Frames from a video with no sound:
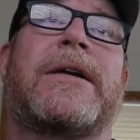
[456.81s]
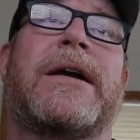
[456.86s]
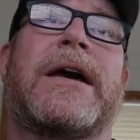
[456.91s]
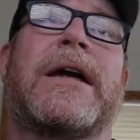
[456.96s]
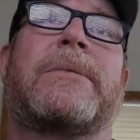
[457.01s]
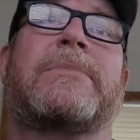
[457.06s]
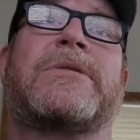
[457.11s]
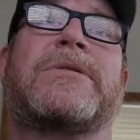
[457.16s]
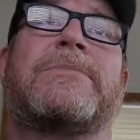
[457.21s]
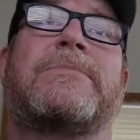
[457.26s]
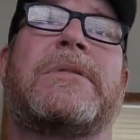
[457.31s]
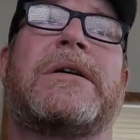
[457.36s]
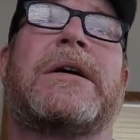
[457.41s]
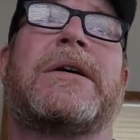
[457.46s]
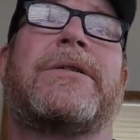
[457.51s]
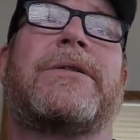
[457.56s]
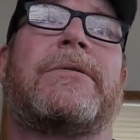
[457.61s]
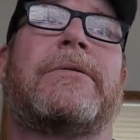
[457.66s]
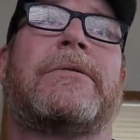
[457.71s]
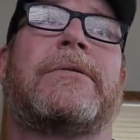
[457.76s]
Adam
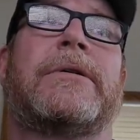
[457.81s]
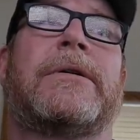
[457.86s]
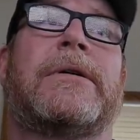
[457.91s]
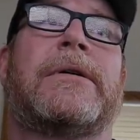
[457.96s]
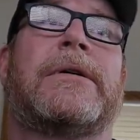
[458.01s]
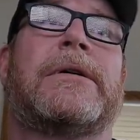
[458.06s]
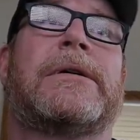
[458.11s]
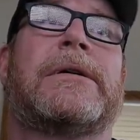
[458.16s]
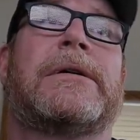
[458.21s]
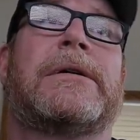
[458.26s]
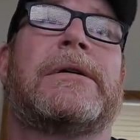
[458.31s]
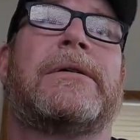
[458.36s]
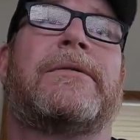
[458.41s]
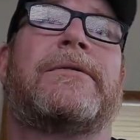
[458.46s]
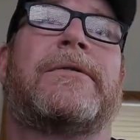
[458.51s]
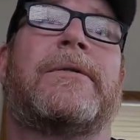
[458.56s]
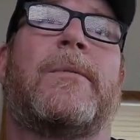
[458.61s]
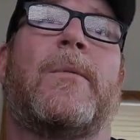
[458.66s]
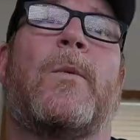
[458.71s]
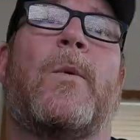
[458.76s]
Smith
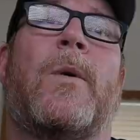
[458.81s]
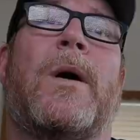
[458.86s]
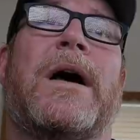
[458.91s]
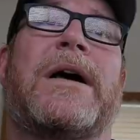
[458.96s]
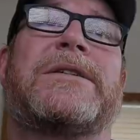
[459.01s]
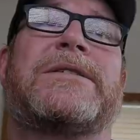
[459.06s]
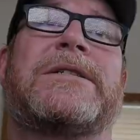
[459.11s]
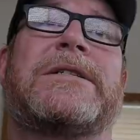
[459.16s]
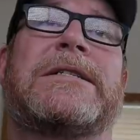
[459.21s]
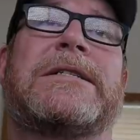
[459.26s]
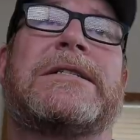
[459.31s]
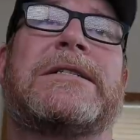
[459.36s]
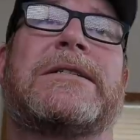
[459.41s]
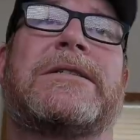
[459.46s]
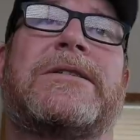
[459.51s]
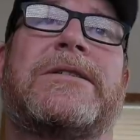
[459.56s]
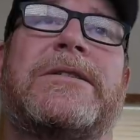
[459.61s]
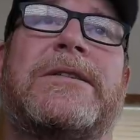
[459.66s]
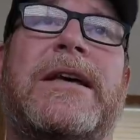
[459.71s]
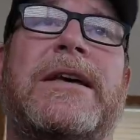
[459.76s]
from
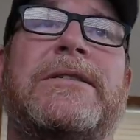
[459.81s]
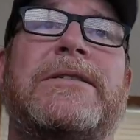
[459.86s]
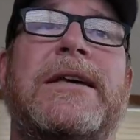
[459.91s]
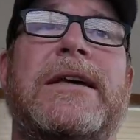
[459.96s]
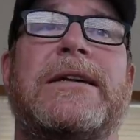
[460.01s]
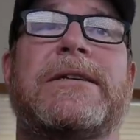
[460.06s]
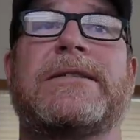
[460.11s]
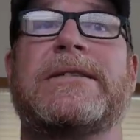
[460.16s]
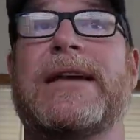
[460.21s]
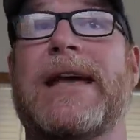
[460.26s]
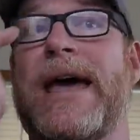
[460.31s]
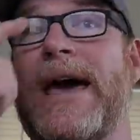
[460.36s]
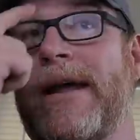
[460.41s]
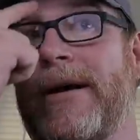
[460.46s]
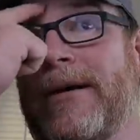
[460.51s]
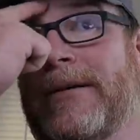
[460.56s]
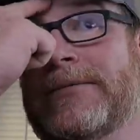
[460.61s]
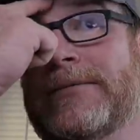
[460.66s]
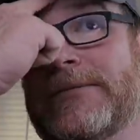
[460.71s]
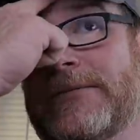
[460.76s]
Washington, just outside of
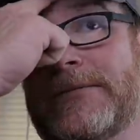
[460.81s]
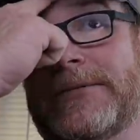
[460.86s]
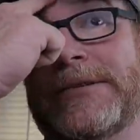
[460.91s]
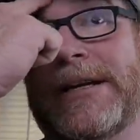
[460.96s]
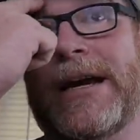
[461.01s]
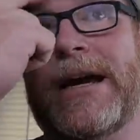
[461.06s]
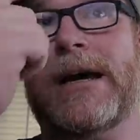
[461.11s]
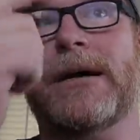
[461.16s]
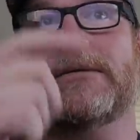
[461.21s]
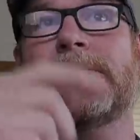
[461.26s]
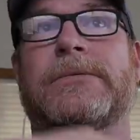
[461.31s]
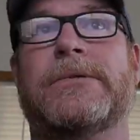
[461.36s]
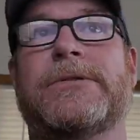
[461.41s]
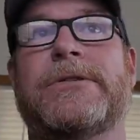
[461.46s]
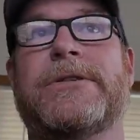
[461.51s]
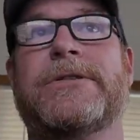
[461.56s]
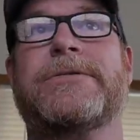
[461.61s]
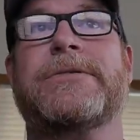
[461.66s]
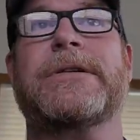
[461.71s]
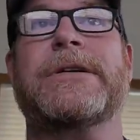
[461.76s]
Seattle. Yeah,
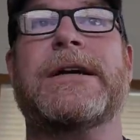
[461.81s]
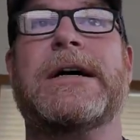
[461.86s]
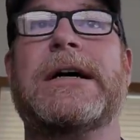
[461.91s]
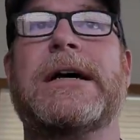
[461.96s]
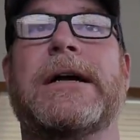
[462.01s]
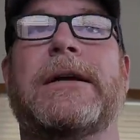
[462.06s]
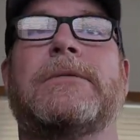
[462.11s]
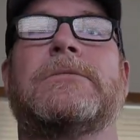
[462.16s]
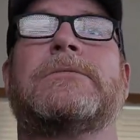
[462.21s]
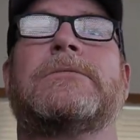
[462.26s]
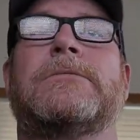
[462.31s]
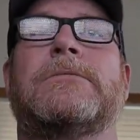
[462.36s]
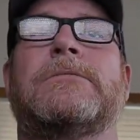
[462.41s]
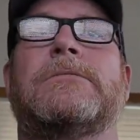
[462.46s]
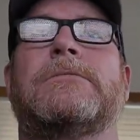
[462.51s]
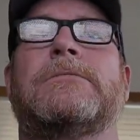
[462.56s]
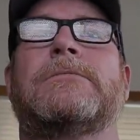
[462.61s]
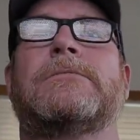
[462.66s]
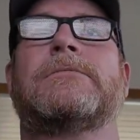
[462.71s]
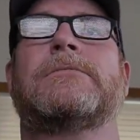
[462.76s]
District 9.
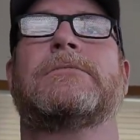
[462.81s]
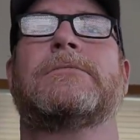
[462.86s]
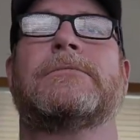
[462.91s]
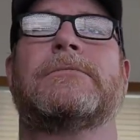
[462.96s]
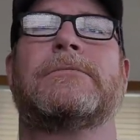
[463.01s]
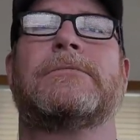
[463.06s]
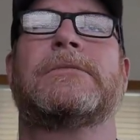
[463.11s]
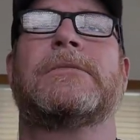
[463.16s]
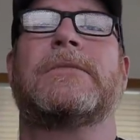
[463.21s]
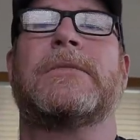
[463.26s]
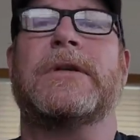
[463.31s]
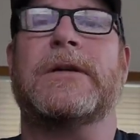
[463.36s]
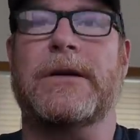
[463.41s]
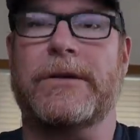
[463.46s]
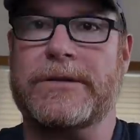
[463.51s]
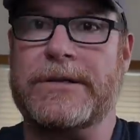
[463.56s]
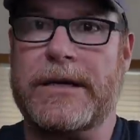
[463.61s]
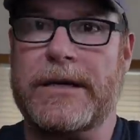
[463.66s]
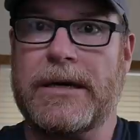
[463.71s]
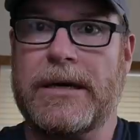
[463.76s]

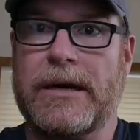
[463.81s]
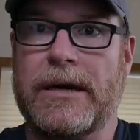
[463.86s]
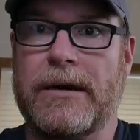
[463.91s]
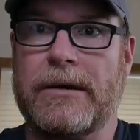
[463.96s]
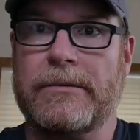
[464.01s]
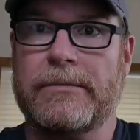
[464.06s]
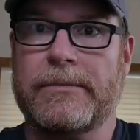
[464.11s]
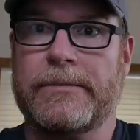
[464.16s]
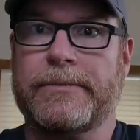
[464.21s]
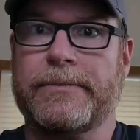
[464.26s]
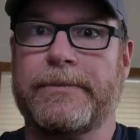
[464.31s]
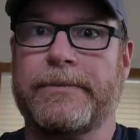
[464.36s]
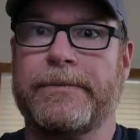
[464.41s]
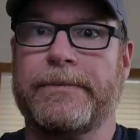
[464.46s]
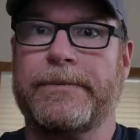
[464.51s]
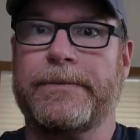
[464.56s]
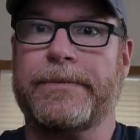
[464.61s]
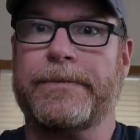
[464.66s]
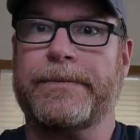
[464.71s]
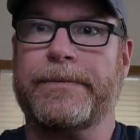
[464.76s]
Y'all take care.
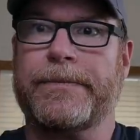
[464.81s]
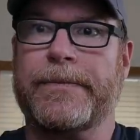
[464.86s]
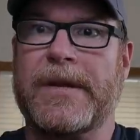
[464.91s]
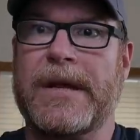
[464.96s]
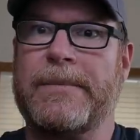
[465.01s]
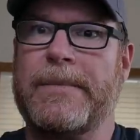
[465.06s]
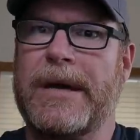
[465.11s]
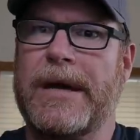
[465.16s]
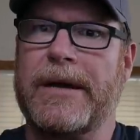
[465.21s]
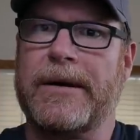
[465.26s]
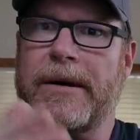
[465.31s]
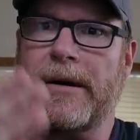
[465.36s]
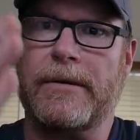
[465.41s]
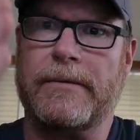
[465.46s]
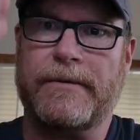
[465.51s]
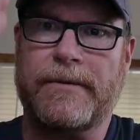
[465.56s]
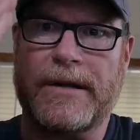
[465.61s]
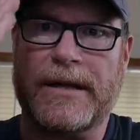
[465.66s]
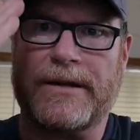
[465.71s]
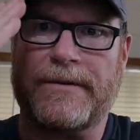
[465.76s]
I'm out of here.
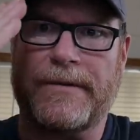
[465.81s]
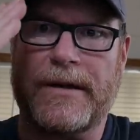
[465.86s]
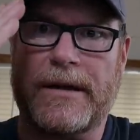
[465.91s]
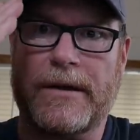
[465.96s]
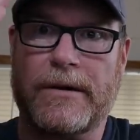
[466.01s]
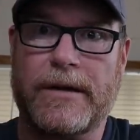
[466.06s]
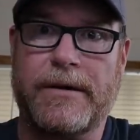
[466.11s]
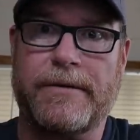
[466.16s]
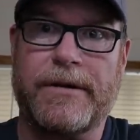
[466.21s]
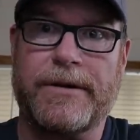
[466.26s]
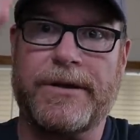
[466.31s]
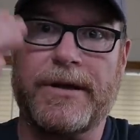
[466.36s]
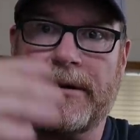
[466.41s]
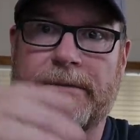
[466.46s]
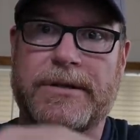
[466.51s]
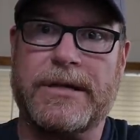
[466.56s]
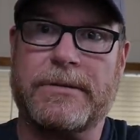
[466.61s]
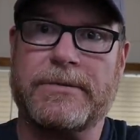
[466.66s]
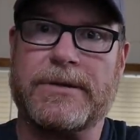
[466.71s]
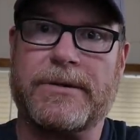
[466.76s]
If you like the video, give it a
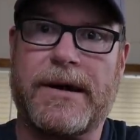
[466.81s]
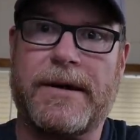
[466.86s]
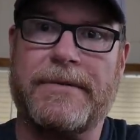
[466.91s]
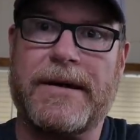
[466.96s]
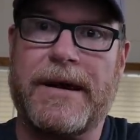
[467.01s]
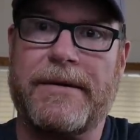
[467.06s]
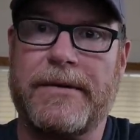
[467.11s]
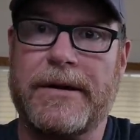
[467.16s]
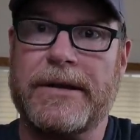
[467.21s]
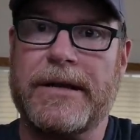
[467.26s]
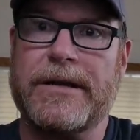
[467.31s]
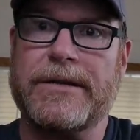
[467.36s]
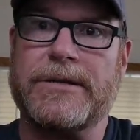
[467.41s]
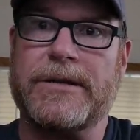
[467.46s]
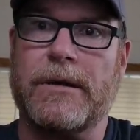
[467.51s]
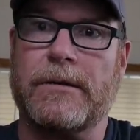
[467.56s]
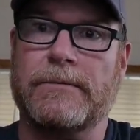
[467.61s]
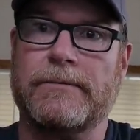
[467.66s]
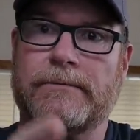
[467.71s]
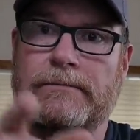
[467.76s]
thumbs up. Subscribe if you haven't already done
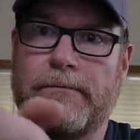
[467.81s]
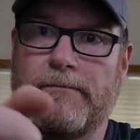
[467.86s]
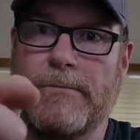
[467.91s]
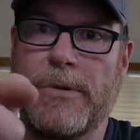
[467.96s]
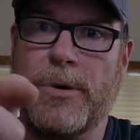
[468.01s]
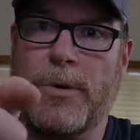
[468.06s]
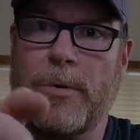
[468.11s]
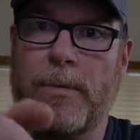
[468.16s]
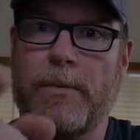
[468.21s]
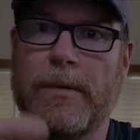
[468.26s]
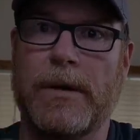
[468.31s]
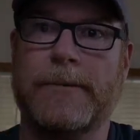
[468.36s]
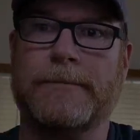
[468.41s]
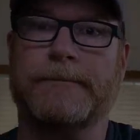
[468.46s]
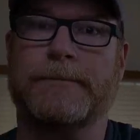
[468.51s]
so. Boom.